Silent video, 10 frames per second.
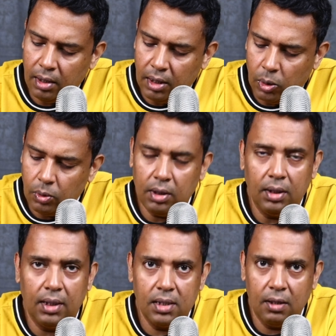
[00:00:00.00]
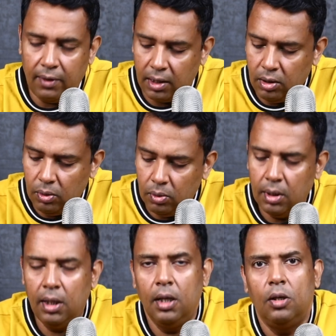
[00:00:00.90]
a downturn does affect
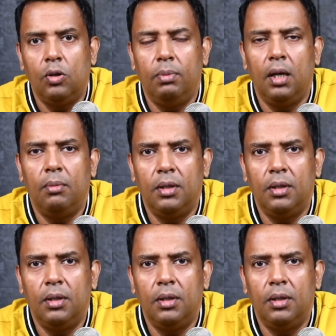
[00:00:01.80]
you, you'll be